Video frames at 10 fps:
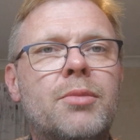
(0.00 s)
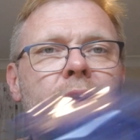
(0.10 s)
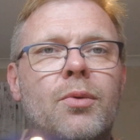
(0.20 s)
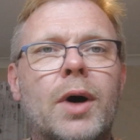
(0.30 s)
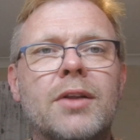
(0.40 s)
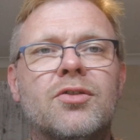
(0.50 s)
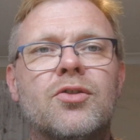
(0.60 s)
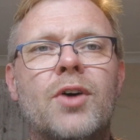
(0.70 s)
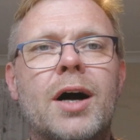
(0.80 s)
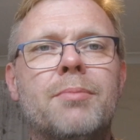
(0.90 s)
a white
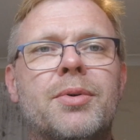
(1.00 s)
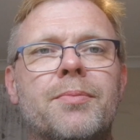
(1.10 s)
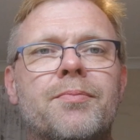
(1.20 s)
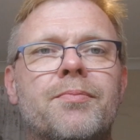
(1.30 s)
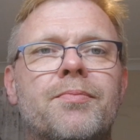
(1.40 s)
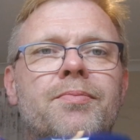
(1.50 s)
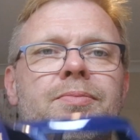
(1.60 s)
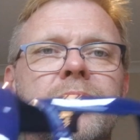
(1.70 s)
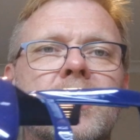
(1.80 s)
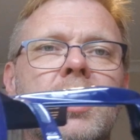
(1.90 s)
stripe
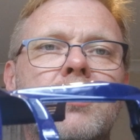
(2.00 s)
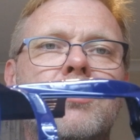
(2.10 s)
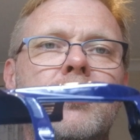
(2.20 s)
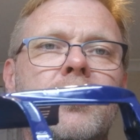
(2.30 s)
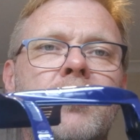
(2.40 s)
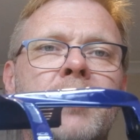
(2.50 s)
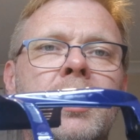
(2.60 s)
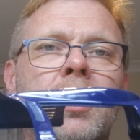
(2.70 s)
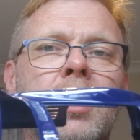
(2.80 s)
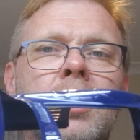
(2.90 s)
through the
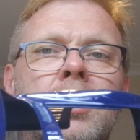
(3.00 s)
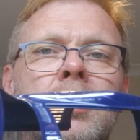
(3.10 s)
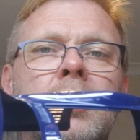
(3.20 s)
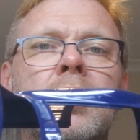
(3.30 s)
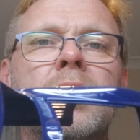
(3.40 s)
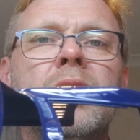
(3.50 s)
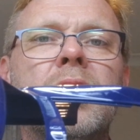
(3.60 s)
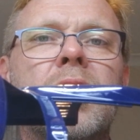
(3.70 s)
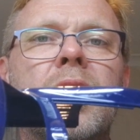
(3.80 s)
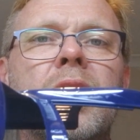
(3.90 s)
middle,
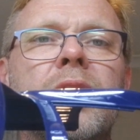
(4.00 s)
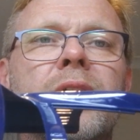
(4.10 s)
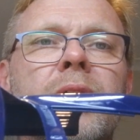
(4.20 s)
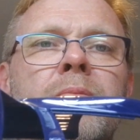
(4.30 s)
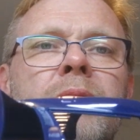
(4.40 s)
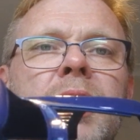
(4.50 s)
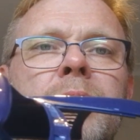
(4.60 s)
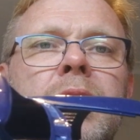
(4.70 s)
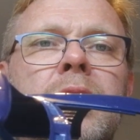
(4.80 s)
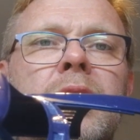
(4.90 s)
and
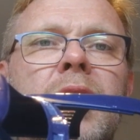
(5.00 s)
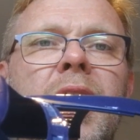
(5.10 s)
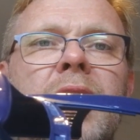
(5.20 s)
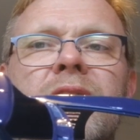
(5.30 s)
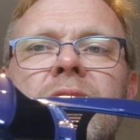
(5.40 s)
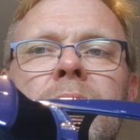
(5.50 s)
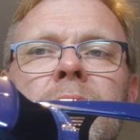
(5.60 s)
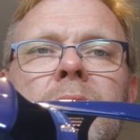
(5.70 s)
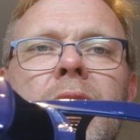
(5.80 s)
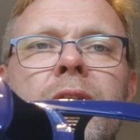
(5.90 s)
maybe add
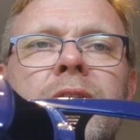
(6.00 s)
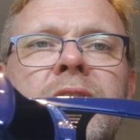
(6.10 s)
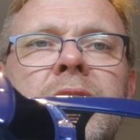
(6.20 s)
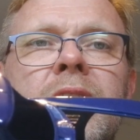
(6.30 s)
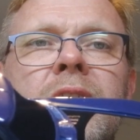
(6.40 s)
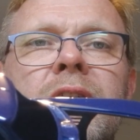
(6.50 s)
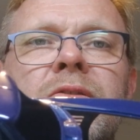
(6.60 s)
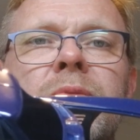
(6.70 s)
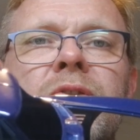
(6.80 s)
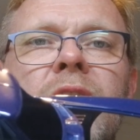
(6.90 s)
some other
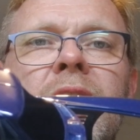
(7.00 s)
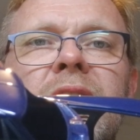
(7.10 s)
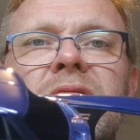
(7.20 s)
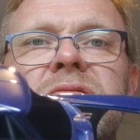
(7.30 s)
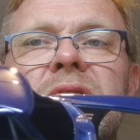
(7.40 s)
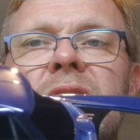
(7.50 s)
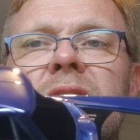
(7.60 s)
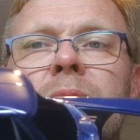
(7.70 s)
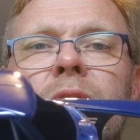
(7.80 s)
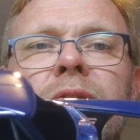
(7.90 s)
decals which I have
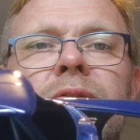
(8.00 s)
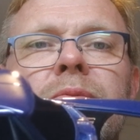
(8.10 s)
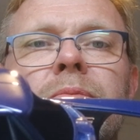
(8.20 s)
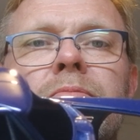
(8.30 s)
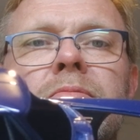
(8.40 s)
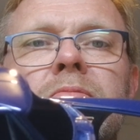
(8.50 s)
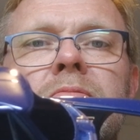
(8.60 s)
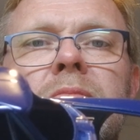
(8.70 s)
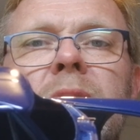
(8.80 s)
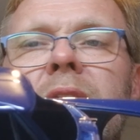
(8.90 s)
in the box,
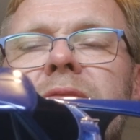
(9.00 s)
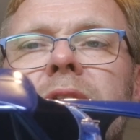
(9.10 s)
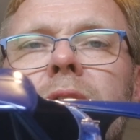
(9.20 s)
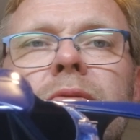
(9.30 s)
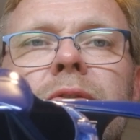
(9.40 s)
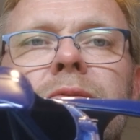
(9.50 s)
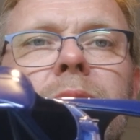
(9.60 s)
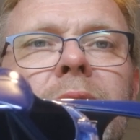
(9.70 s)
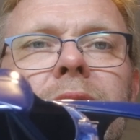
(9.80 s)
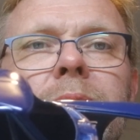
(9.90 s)
leftovers
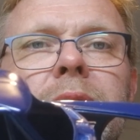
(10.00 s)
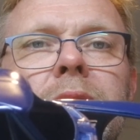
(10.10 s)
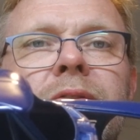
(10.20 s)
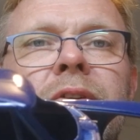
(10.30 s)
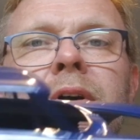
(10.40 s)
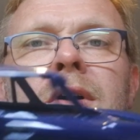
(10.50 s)
from other builds,